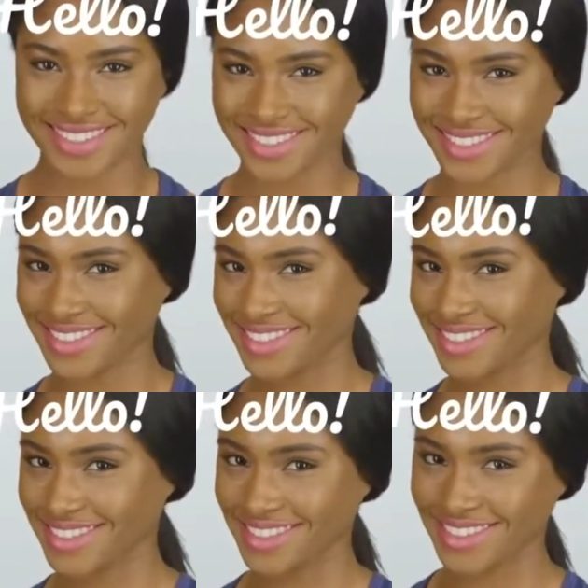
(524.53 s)

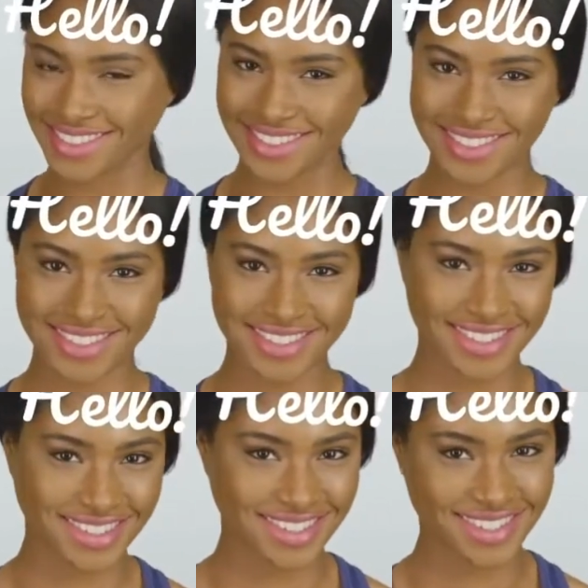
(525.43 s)
So this is
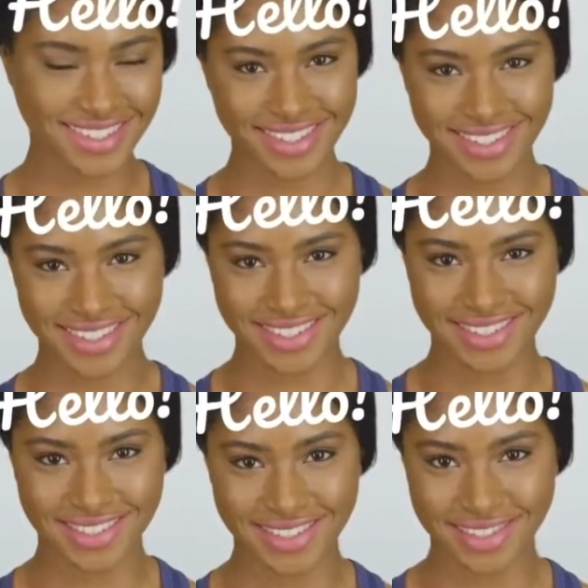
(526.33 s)
our initialization
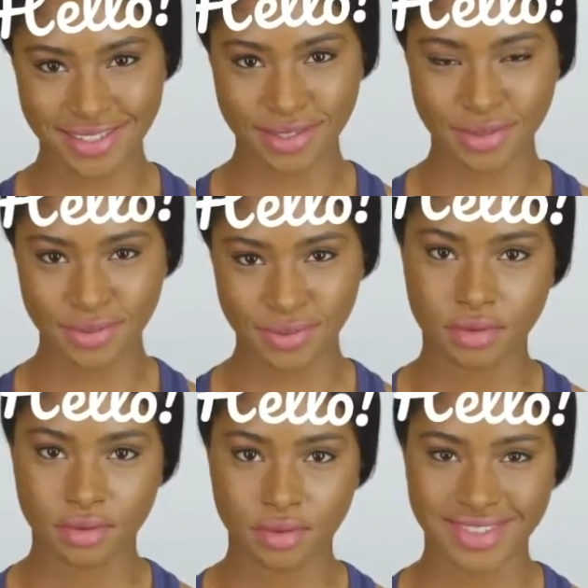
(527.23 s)
function.
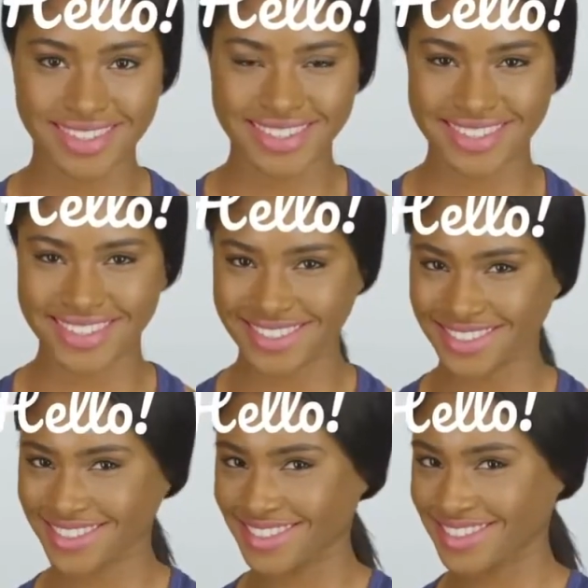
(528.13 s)

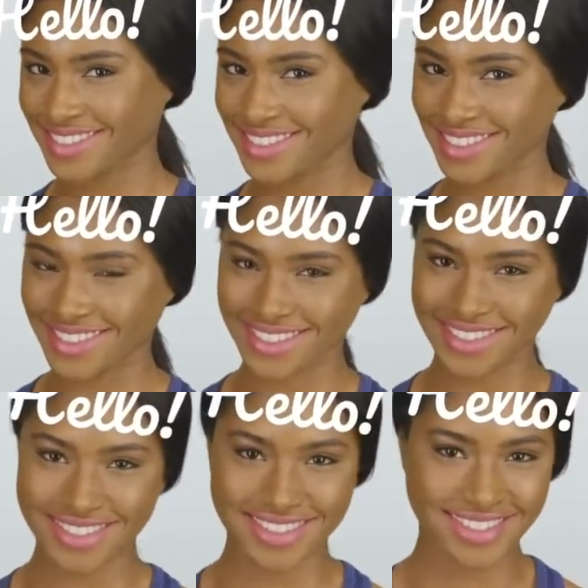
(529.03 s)
So
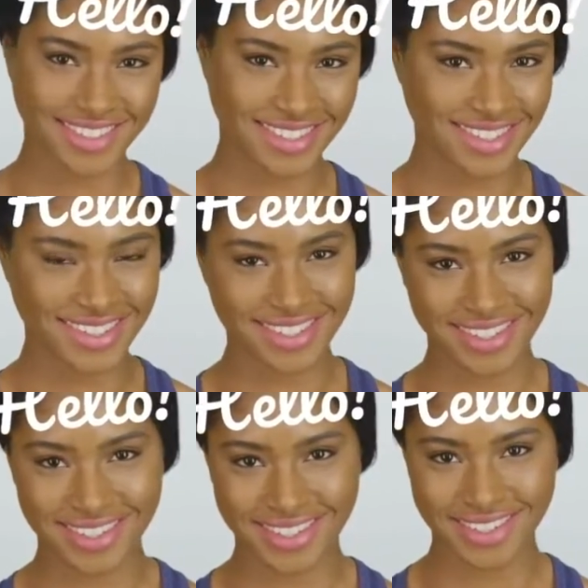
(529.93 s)
now,
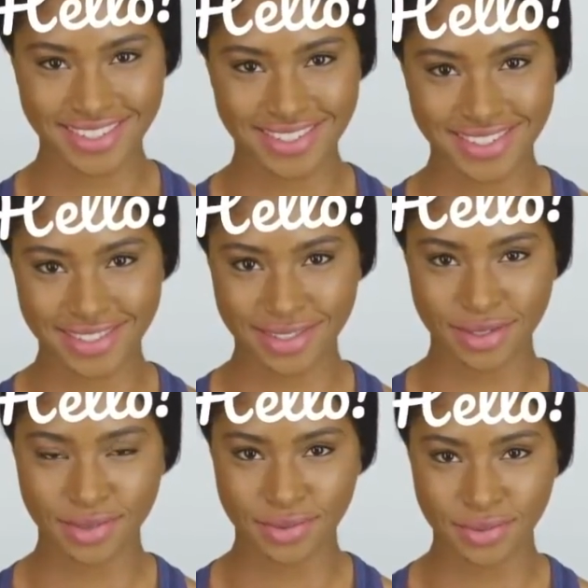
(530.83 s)

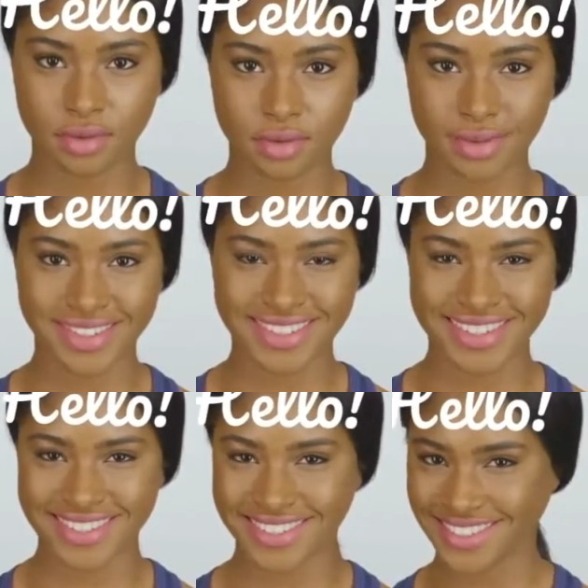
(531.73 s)
once we create all those
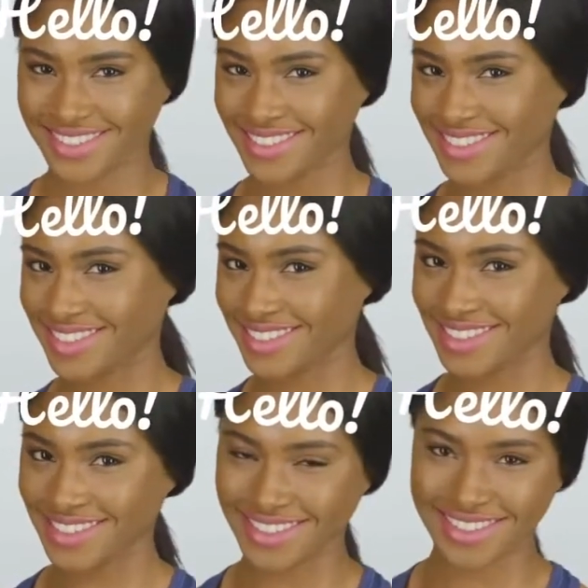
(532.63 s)
layers, we need to
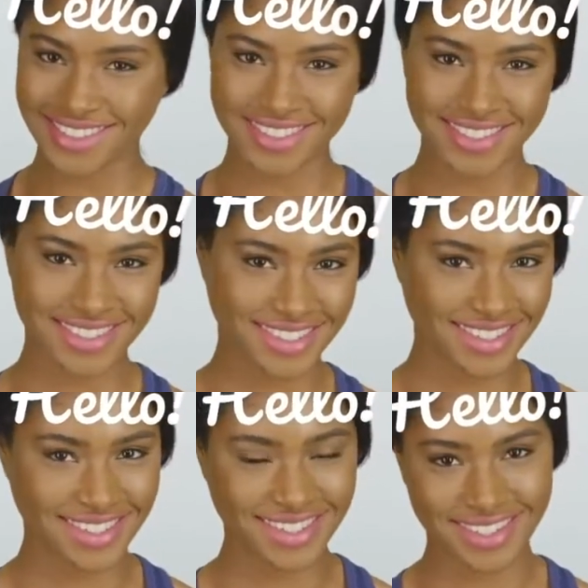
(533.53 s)
offset them
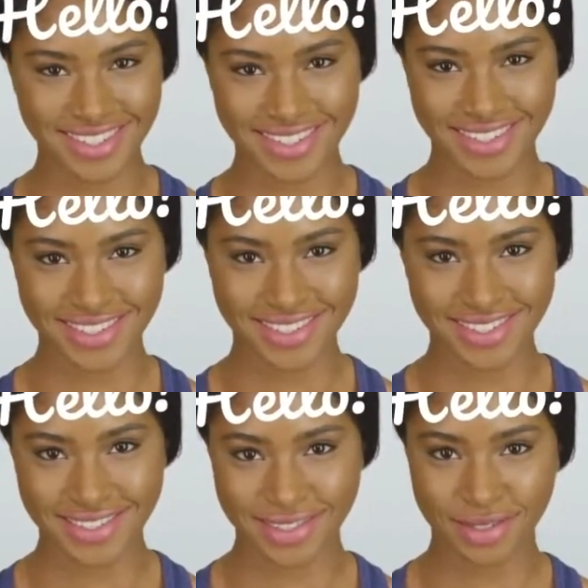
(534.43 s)
uh,
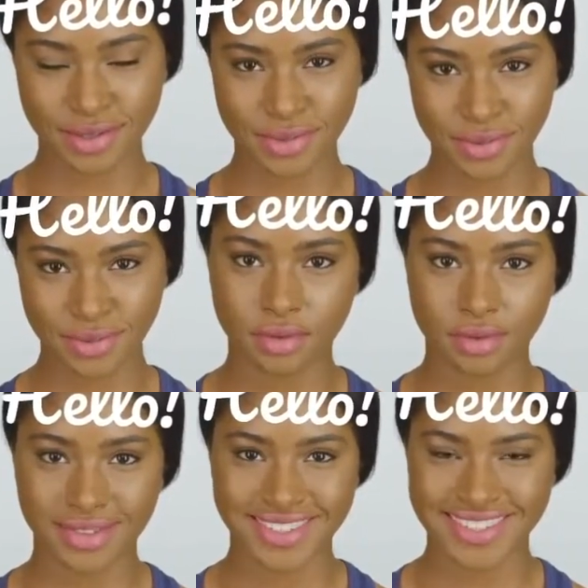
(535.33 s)
to create that illusion
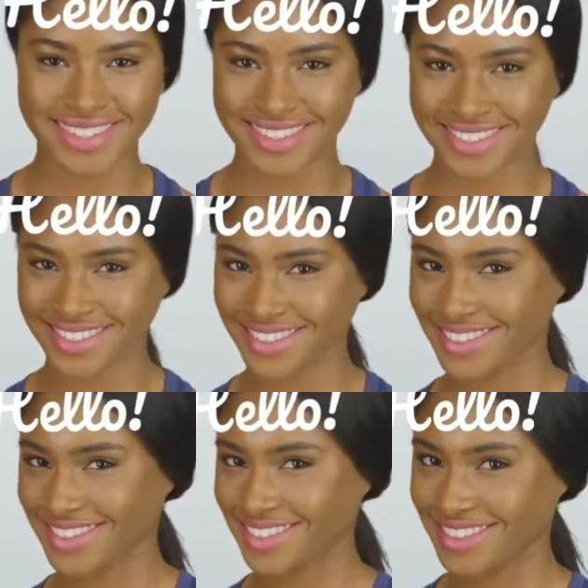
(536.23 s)
of depth.
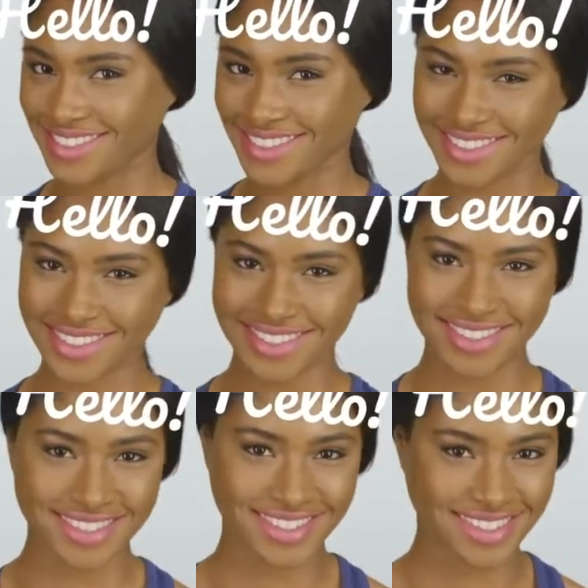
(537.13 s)

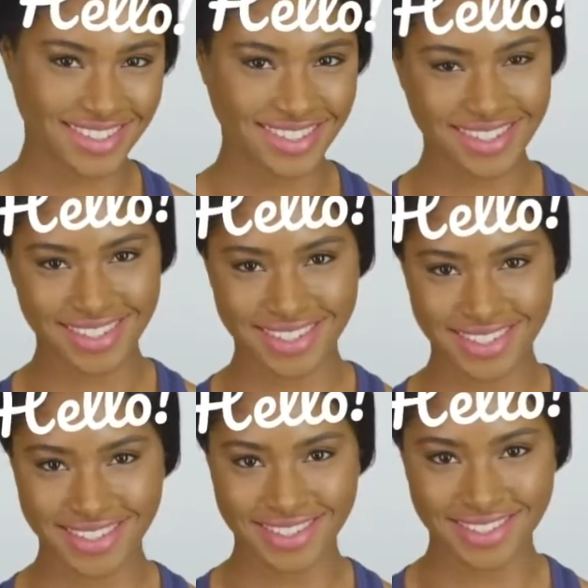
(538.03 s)
So I'm just going to create
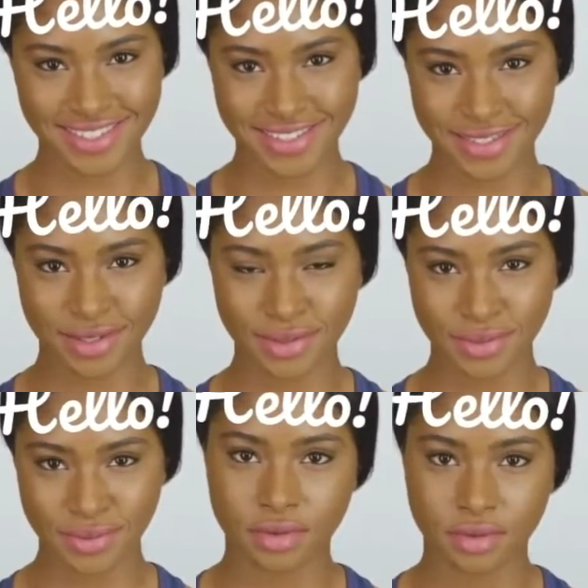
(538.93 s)
a function called
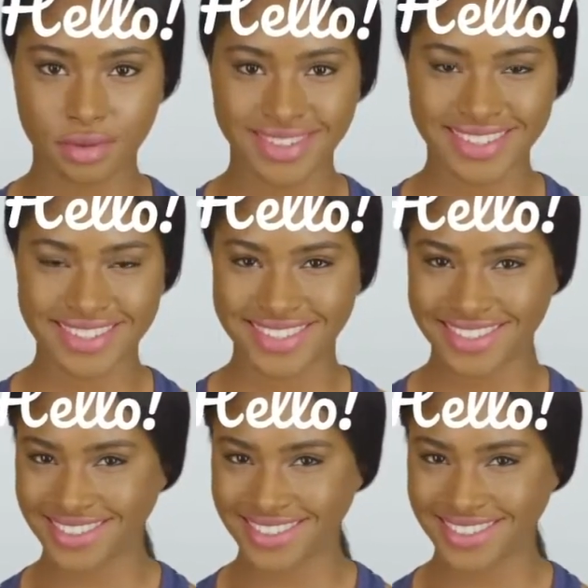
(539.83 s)
position